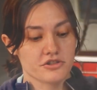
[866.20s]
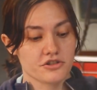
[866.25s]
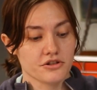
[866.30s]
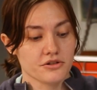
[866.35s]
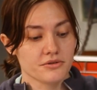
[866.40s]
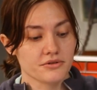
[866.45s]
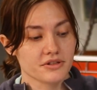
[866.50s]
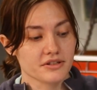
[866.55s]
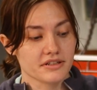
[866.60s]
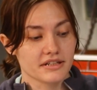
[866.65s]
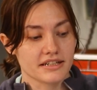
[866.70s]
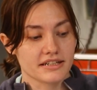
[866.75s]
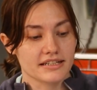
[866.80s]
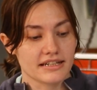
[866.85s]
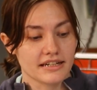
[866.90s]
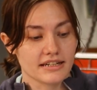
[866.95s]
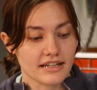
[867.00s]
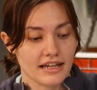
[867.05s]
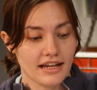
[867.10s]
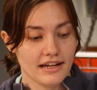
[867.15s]
to show the
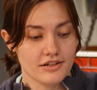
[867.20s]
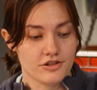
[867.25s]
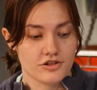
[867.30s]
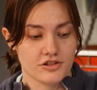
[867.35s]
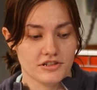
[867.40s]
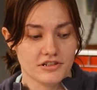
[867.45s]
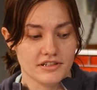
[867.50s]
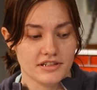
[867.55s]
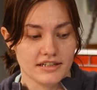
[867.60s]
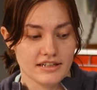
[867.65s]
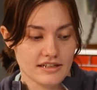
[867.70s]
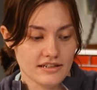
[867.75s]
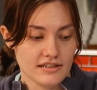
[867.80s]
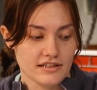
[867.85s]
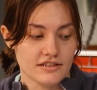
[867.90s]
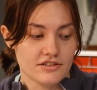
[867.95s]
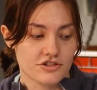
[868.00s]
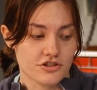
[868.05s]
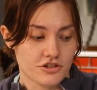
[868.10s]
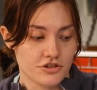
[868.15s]
dedication
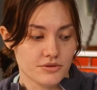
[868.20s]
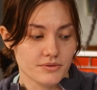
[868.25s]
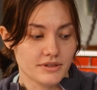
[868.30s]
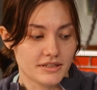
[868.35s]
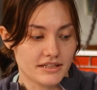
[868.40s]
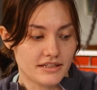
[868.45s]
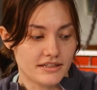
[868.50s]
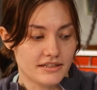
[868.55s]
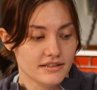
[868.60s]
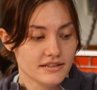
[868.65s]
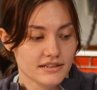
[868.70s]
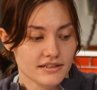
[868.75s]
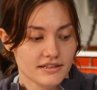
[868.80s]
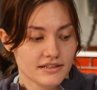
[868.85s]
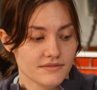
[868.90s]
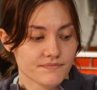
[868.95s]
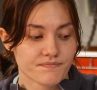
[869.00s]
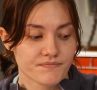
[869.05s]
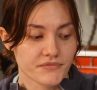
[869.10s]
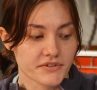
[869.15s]
and ingenuity
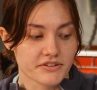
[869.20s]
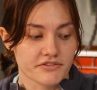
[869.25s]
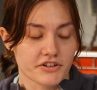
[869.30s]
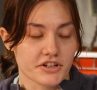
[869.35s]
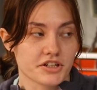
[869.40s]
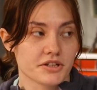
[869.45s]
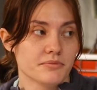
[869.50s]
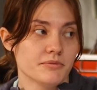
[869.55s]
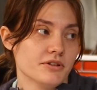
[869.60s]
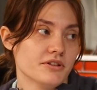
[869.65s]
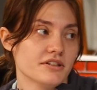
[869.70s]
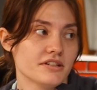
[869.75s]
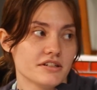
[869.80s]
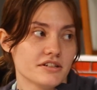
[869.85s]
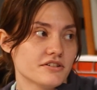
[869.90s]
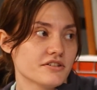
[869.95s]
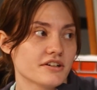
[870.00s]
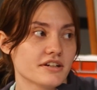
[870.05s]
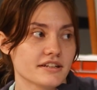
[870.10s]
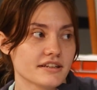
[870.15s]
of our
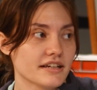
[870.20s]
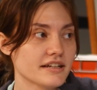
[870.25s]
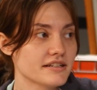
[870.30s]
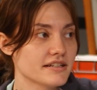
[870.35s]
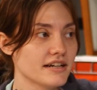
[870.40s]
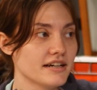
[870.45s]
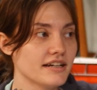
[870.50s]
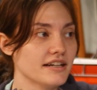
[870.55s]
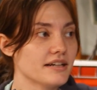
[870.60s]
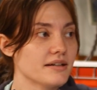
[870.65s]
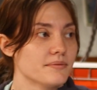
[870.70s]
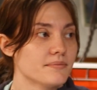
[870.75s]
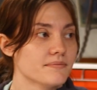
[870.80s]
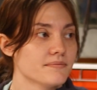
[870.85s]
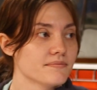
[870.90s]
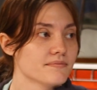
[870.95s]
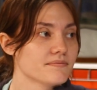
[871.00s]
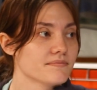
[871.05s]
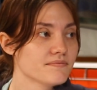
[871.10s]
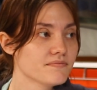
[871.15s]
community during that
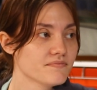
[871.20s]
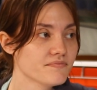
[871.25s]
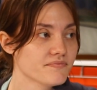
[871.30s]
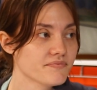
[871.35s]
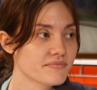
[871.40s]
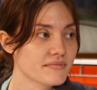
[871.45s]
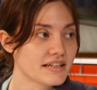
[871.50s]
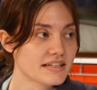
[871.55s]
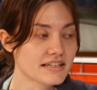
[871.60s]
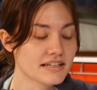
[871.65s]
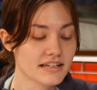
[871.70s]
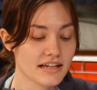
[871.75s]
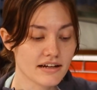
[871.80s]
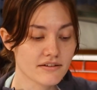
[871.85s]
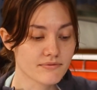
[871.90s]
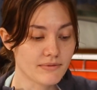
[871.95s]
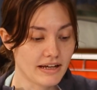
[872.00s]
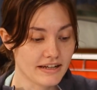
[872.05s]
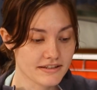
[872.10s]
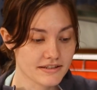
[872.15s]
time. They didn't
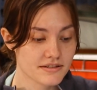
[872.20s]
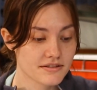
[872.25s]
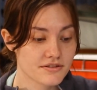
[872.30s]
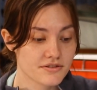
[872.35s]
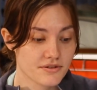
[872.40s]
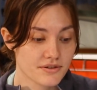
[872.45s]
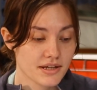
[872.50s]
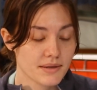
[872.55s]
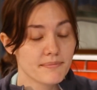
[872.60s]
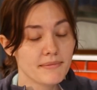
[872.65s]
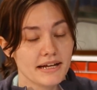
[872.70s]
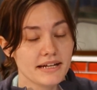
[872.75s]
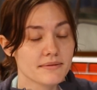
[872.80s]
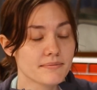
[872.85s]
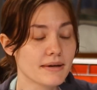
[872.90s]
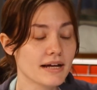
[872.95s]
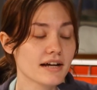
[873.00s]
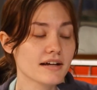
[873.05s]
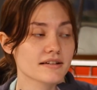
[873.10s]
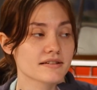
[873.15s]
have masks, so they
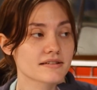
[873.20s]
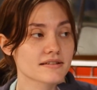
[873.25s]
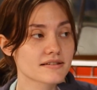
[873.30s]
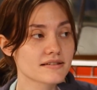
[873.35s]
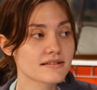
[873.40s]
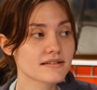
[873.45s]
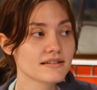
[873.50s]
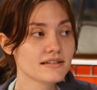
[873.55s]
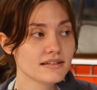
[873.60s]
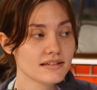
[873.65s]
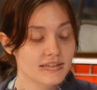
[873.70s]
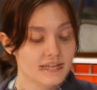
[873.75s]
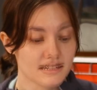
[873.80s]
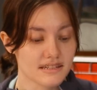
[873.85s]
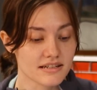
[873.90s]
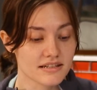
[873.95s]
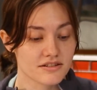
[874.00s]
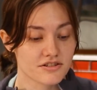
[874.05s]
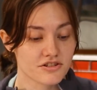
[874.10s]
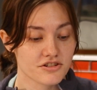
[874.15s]
made masks.
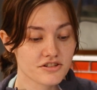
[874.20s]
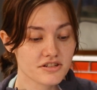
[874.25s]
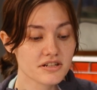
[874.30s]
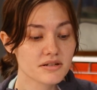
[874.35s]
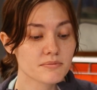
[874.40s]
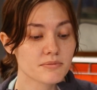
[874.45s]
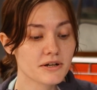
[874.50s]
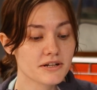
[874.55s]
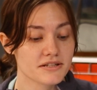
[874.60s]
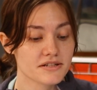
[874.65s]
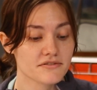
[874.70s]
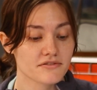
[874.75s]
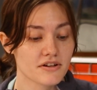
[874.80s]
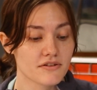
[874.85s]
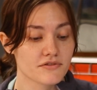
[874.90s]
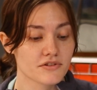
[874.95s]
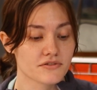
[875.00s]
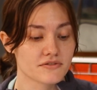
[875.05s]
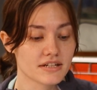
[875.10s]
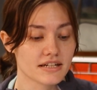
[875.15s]
And it's just an impressive
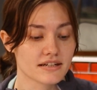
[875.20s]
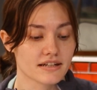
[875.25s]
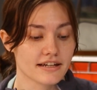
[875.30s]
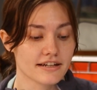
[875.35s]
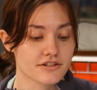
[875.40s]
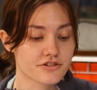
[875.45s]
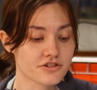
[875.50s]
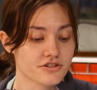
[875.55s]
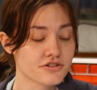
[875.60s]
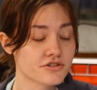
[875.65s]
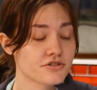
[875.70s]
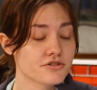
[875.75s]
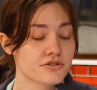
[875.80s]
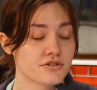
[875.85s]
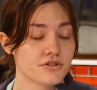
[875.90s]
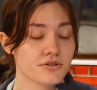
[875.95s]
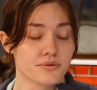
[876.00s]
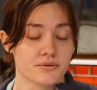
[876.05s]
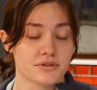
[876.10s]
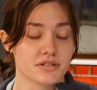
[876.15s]
level of dedication
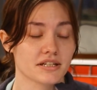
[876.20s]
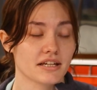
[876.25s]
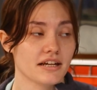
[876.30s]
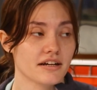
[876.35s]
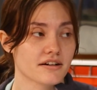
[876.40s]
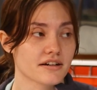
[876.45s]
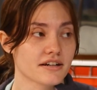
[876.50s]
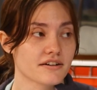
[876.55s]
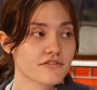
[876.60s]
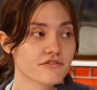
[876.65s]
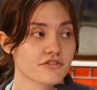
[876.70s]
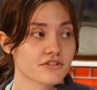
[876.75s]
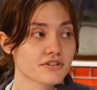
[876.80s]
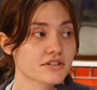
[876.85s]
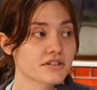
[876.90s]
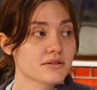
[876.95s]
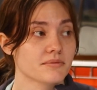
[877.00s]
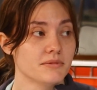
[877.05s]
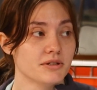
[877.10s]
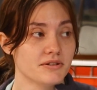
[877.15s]
to caring for
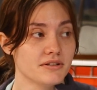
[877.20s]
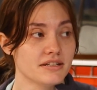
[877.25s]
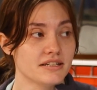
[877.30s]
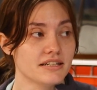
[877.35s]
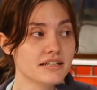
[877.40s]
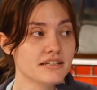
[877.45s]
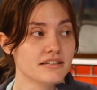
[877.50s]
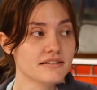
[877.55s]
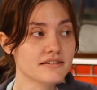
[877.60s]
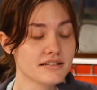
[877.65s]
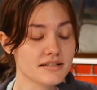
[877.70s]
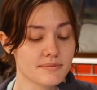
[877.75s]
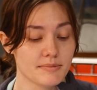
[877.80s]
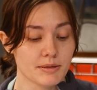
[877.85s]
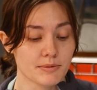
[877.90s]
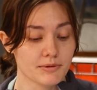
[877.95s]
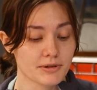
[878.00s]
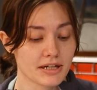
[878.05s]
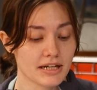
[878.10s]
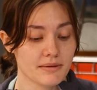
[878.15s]
the community. These
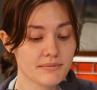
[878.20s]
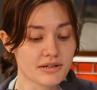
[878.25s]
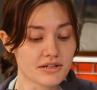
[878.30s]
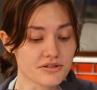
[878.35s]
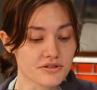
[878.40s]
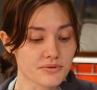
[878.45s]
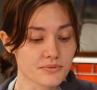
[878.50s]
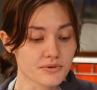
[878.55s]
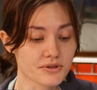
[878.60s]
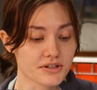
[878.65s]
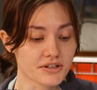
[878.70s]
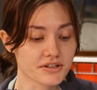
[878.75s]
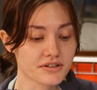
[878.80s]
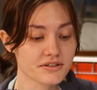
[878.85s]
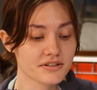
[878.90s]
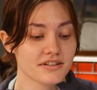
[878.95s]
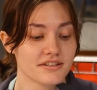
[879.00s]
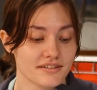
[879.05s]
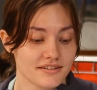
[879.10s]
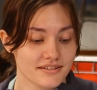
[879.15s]
people came in to
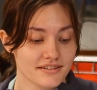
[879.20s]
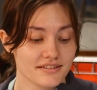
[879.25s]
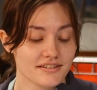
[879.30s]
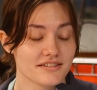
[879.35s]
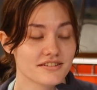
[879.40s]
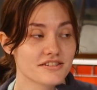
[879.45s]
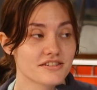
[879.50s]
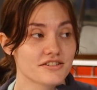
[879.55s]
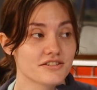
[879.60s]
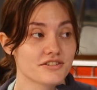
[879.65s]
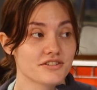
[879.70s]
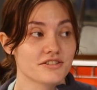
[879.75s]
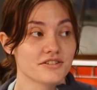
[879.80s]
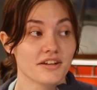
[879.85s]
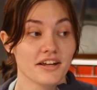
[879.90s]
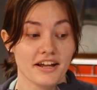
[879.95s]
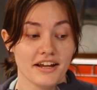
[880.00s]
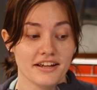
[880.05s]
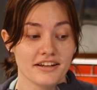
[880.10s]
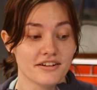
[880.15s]
work
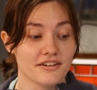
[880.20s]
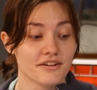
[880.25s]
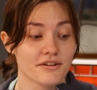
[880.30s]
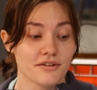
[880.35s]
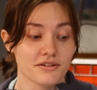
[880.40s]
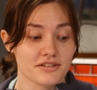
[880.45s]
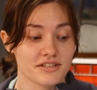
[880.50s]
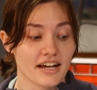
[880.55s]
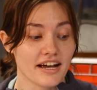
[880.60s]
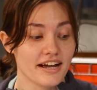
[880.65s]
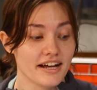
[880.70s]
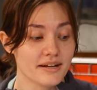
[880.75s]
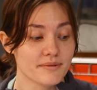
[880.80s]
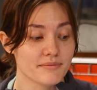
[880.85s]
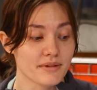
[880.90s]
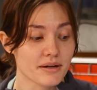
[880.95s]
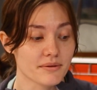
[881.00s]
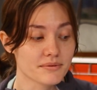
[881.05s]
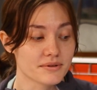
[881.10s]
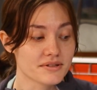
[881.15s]
in a
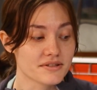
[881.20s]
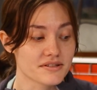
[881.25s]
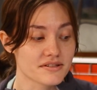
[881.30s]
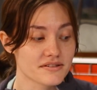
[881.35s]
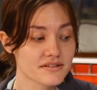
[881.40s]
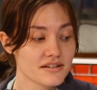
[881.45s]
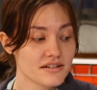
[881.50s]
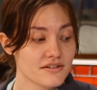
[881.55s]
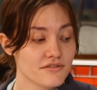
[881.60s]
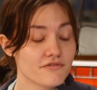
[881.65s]
time that was